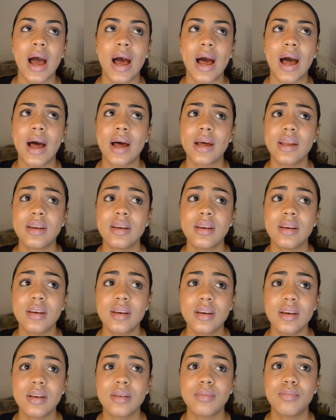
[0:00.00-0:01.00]

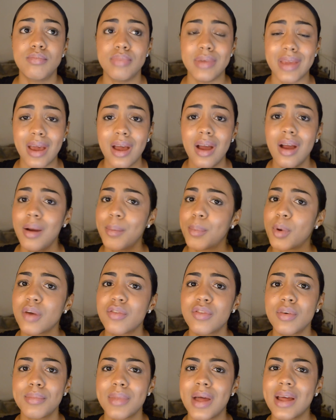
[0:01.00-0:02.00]
And yeah,
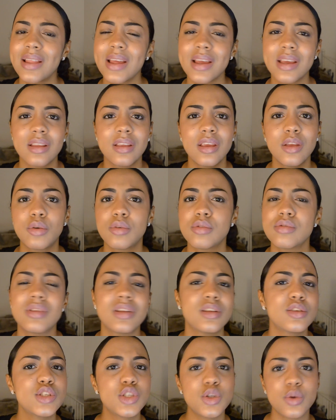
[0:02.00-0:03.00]
apart from that, like, you know,
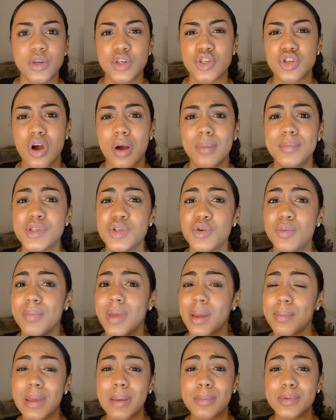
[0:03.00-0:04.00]
those student jobs you
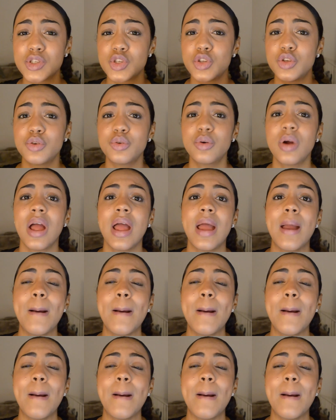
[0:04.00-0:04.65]
may be able to do,